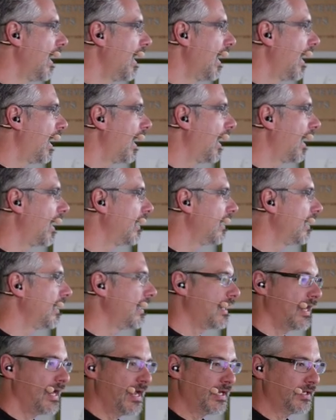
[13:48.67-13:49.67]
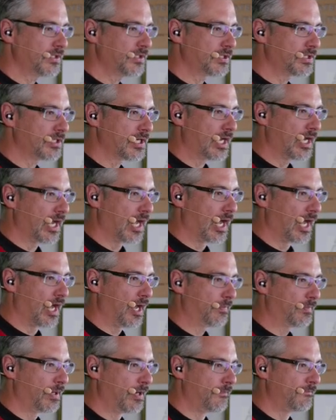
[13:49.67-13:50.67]
Uh, next
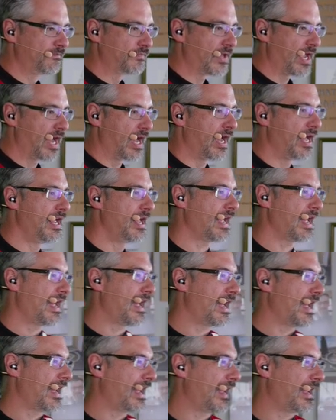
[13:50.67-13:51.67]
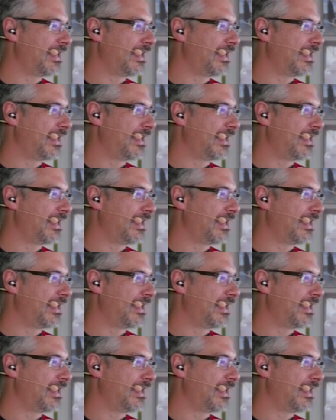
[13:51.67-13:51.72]
up, uh,